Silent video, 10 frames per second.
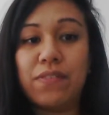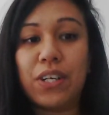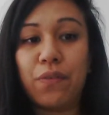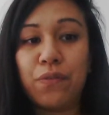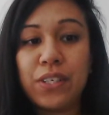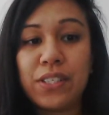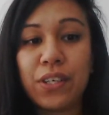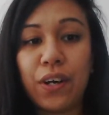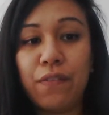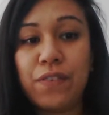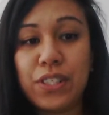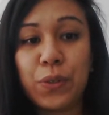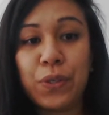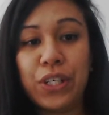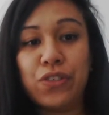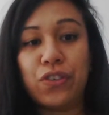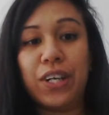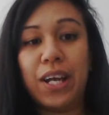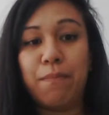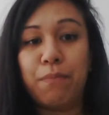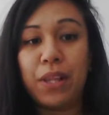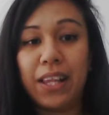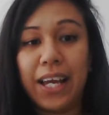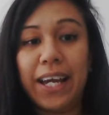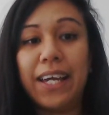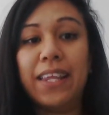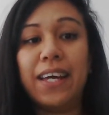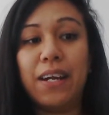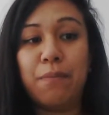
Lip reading: a risk of physical injury and play that